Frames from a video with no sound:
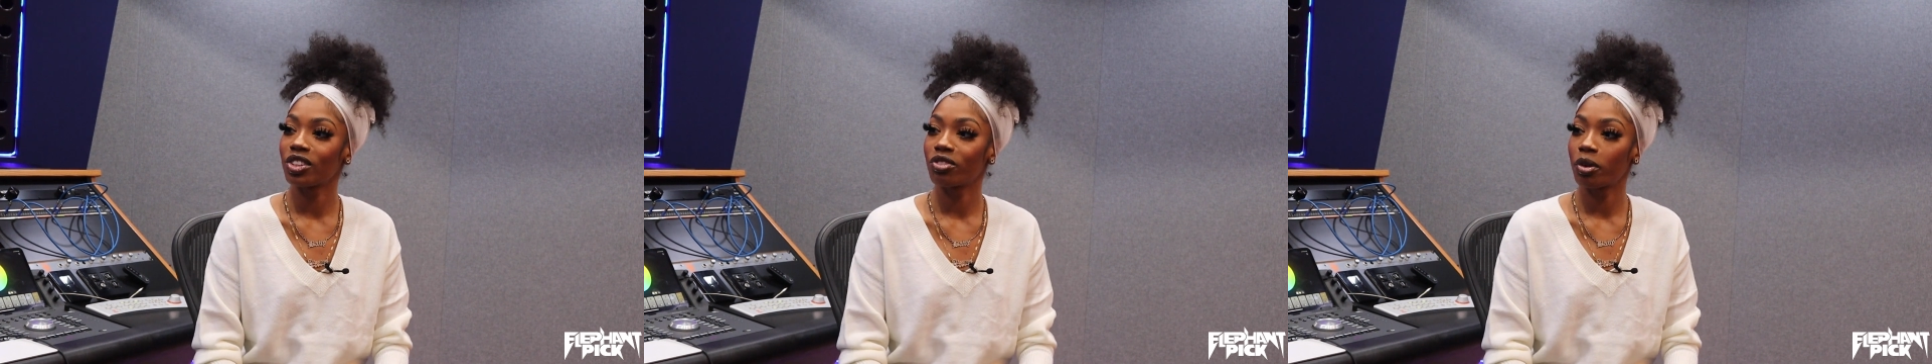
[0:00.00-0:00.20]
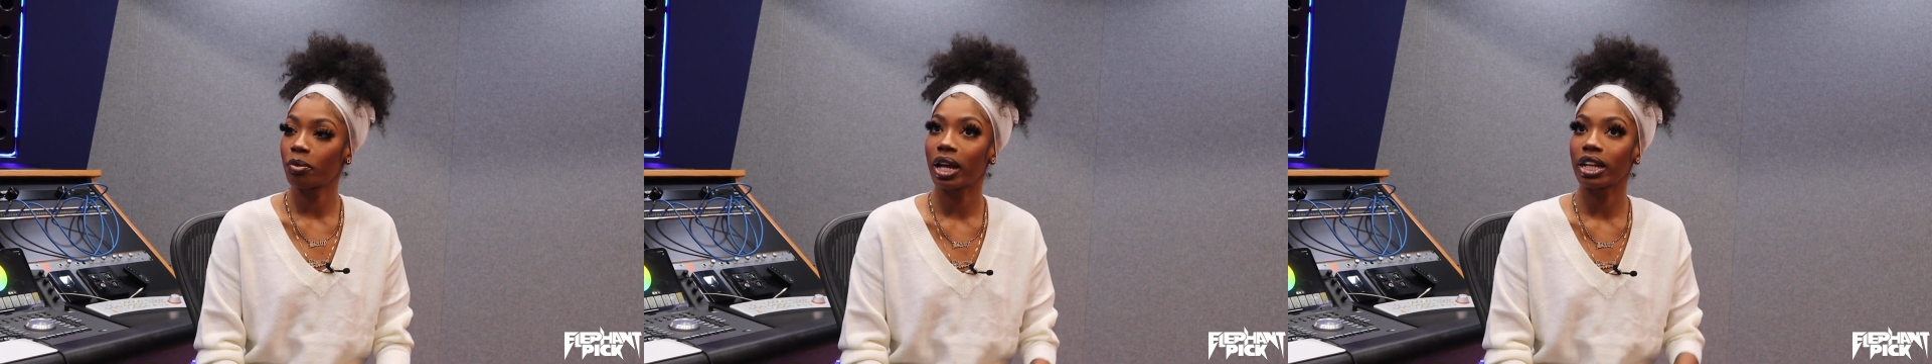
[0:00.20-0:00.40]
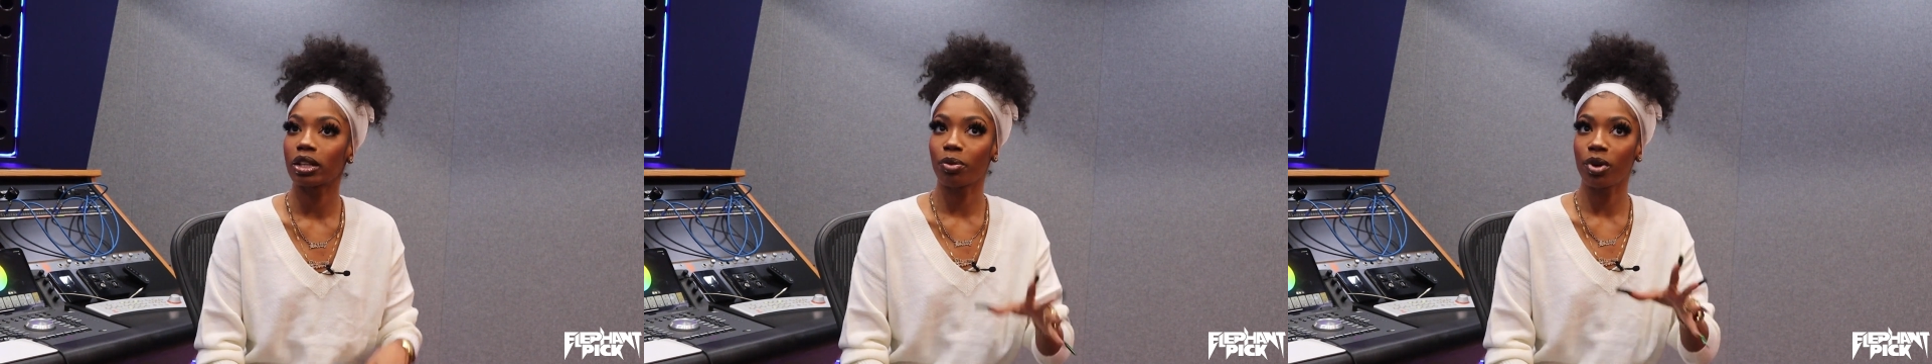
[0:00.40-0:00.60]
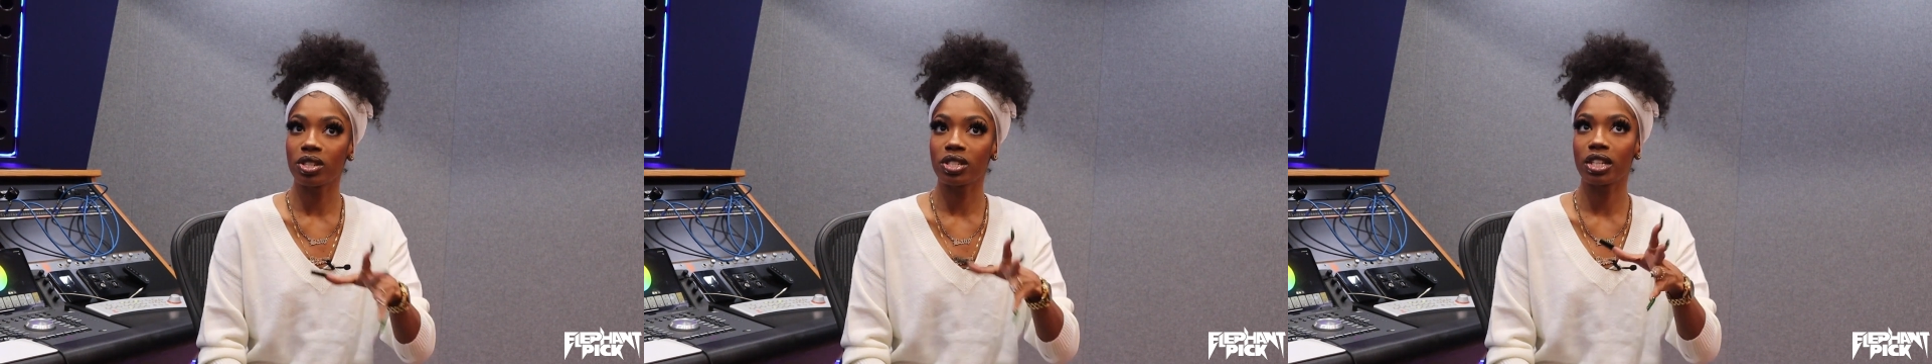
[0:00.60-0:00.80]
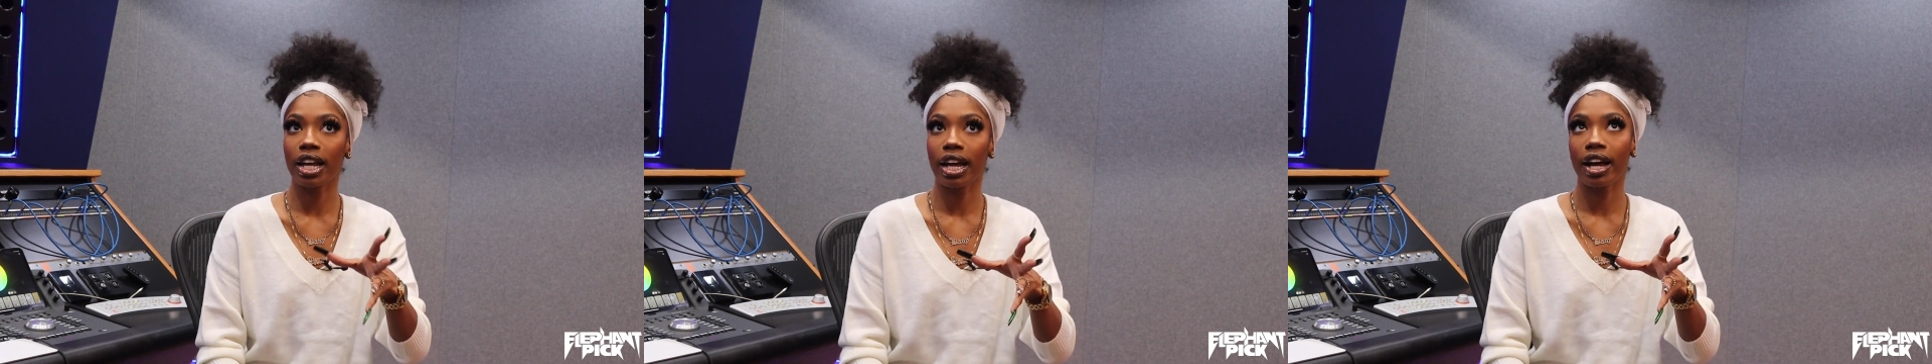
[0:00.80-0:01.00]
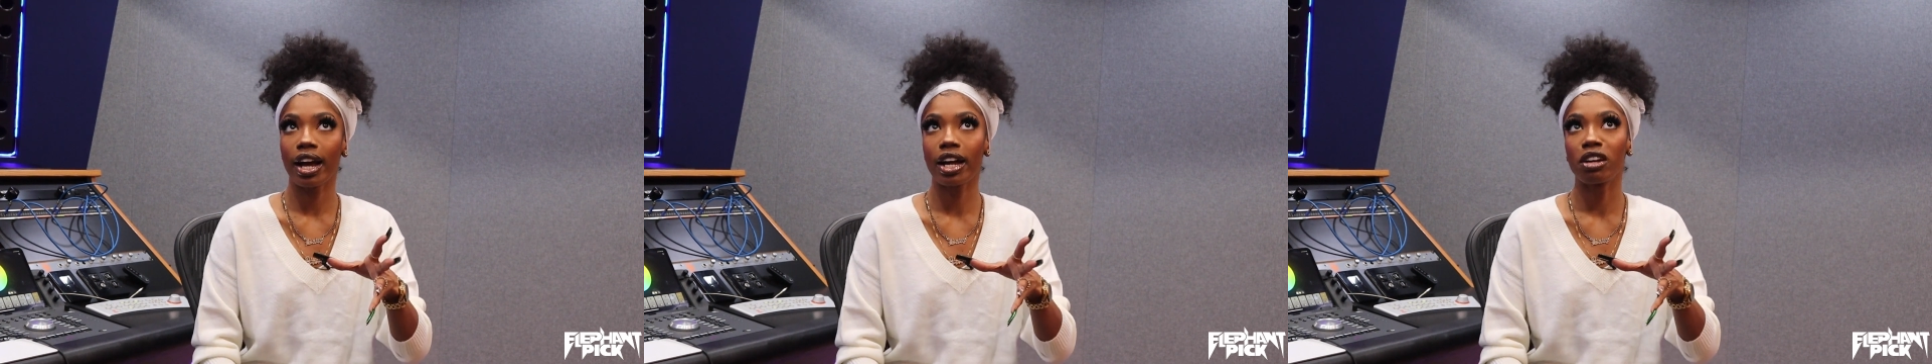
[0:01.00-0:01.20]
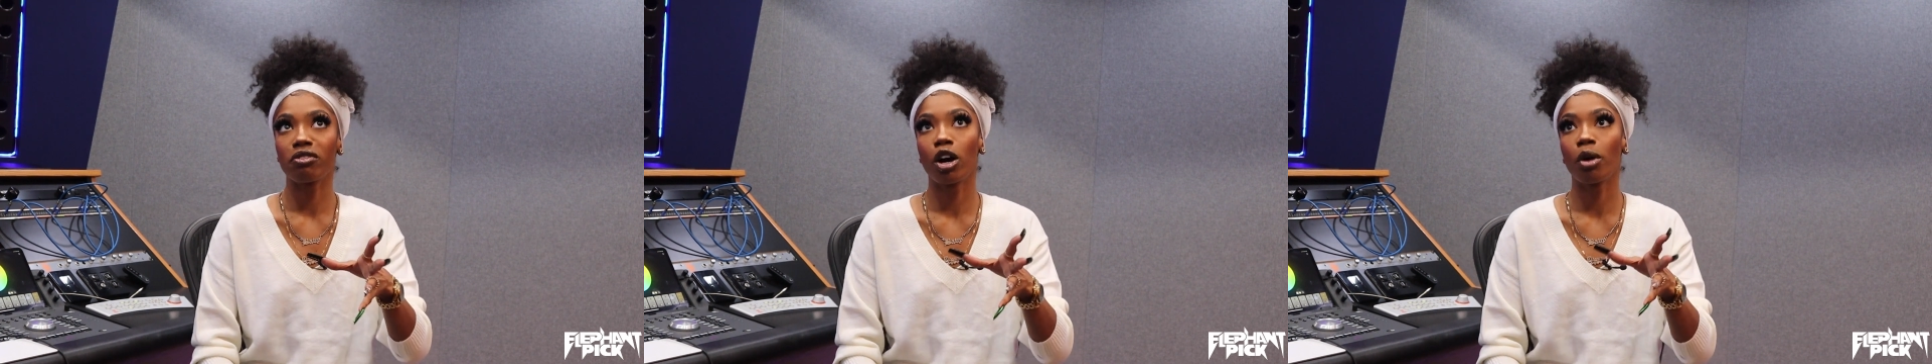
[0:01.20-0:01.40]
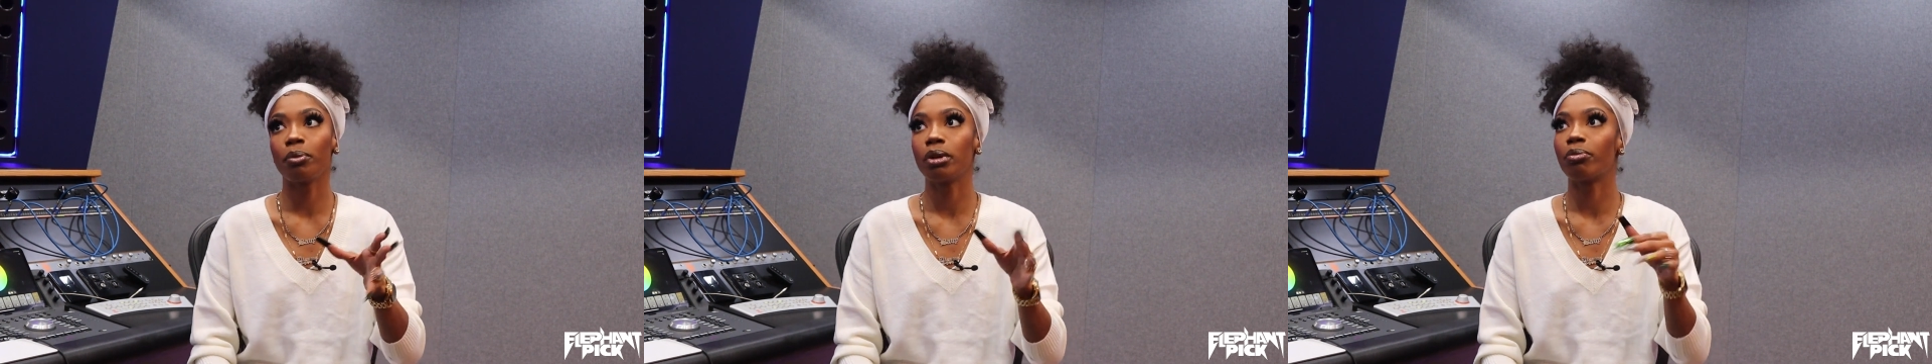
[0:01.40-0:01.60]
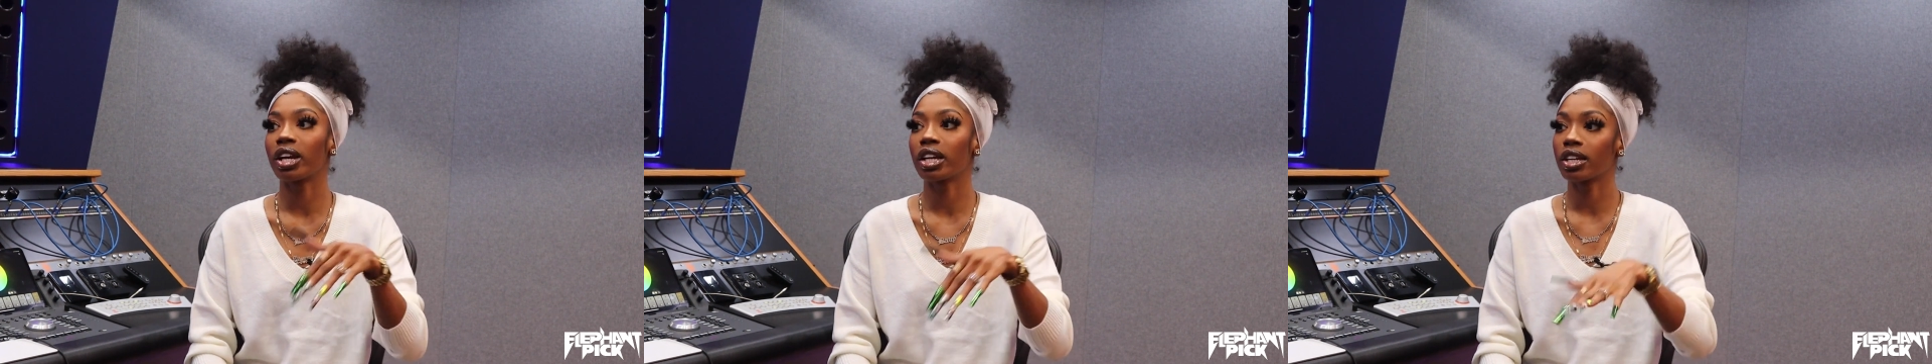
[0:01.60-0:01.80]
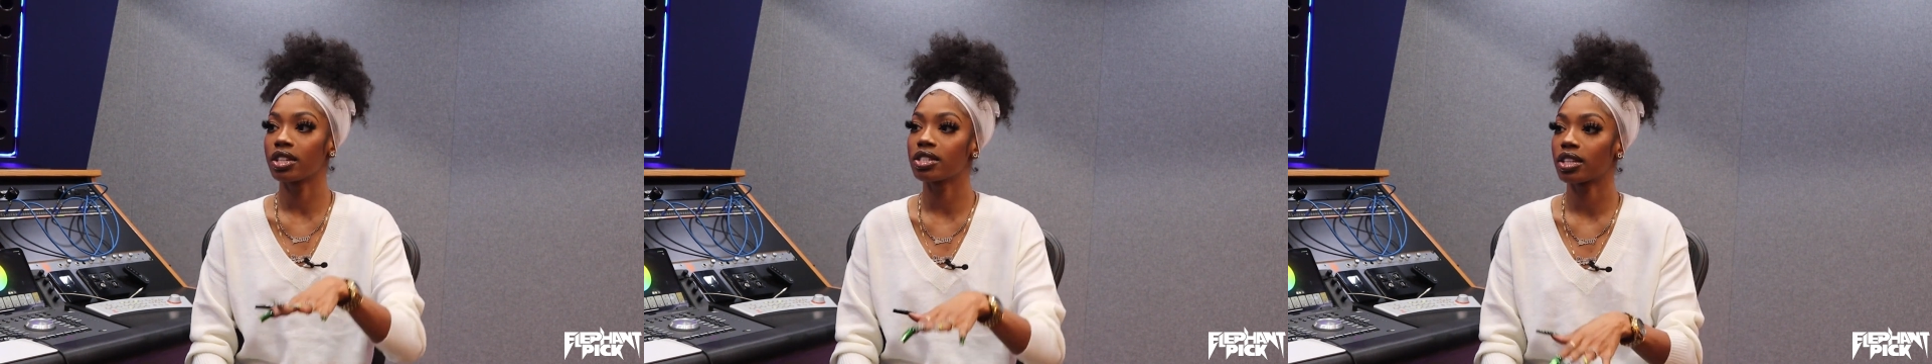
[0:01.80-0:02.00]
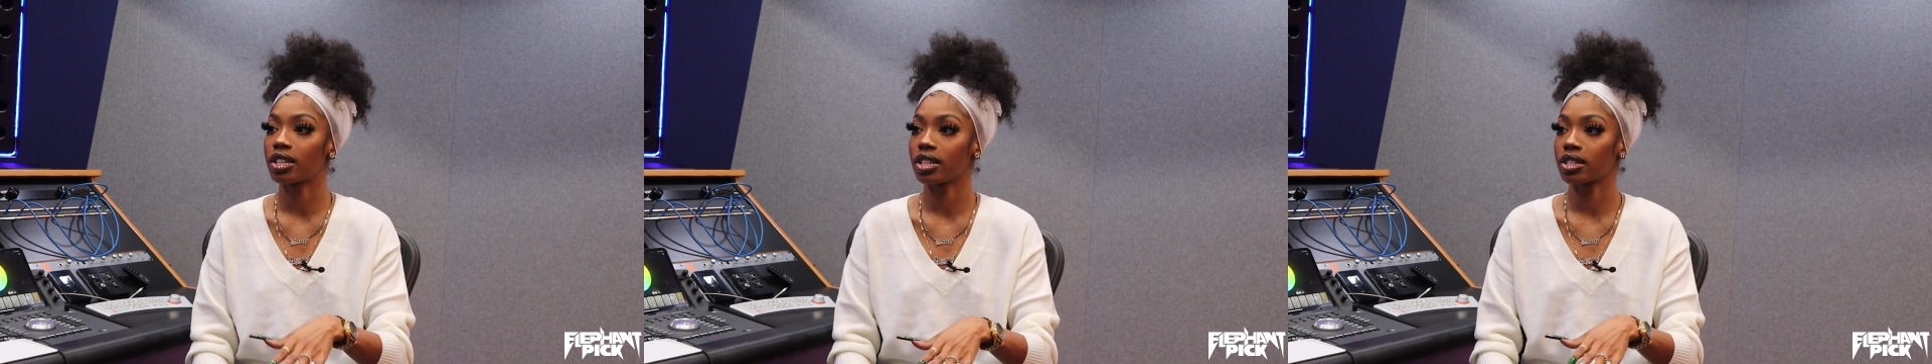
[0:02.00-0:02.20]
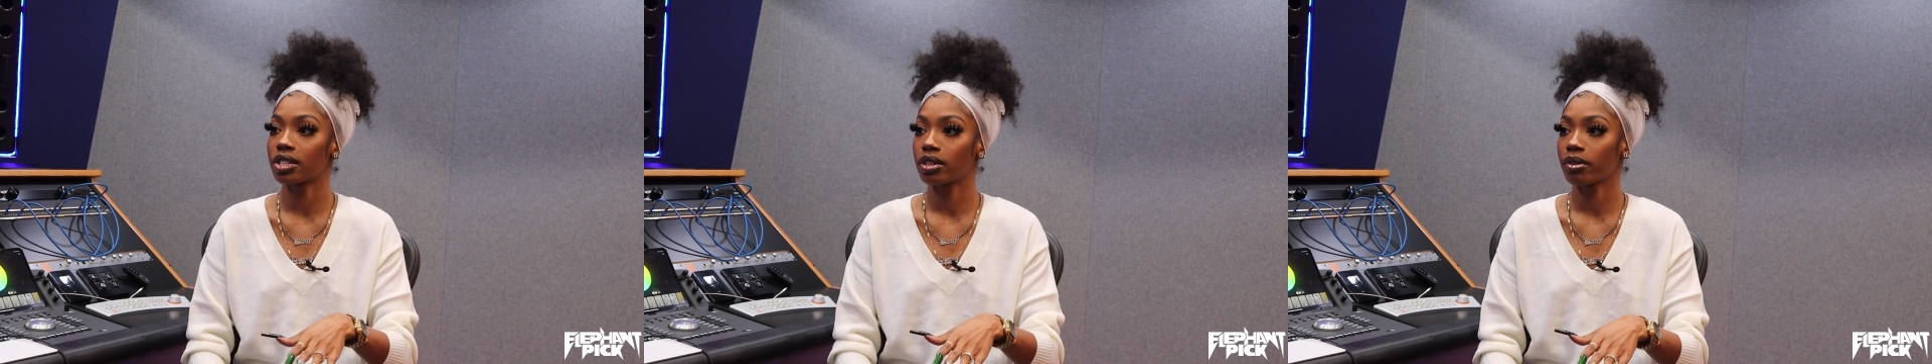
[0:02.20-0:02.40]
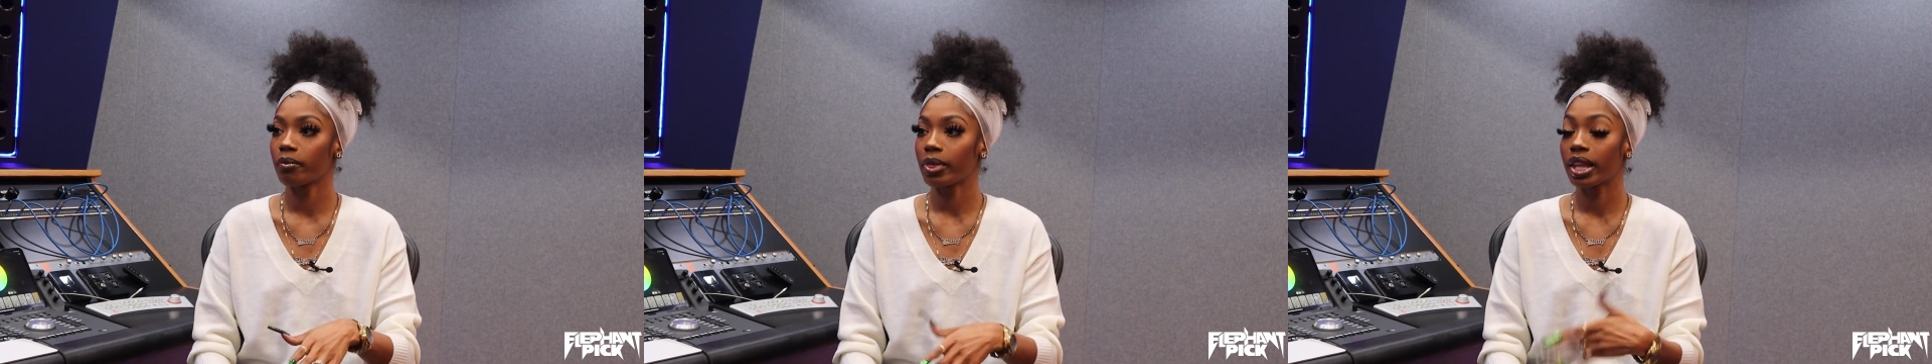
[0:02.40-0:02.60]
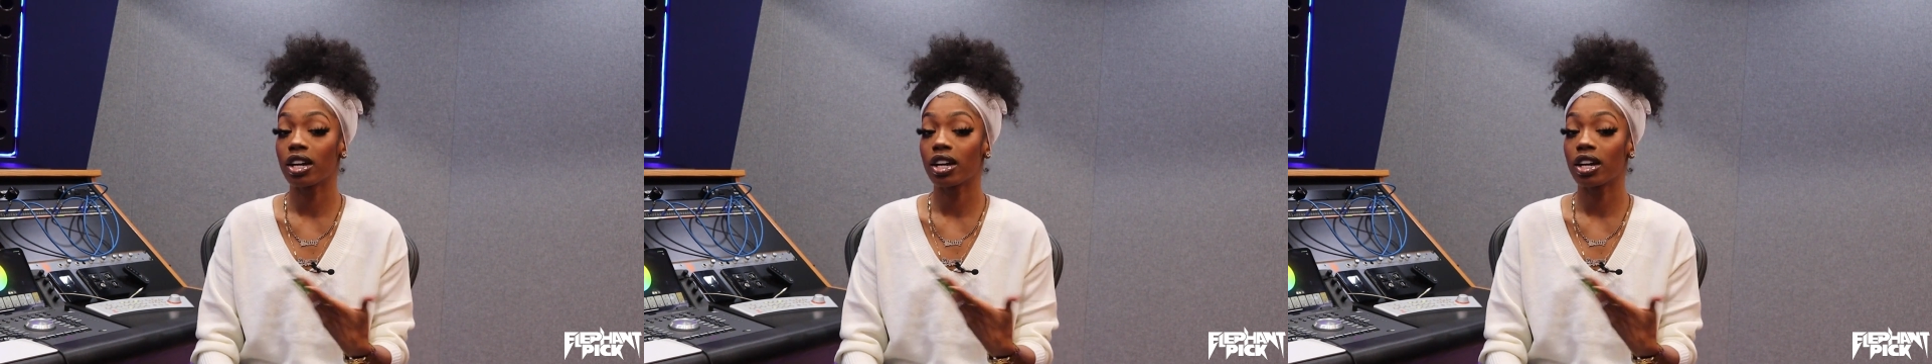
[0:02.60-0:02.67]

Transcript: you feel me, like the person that kind of helped me break into this.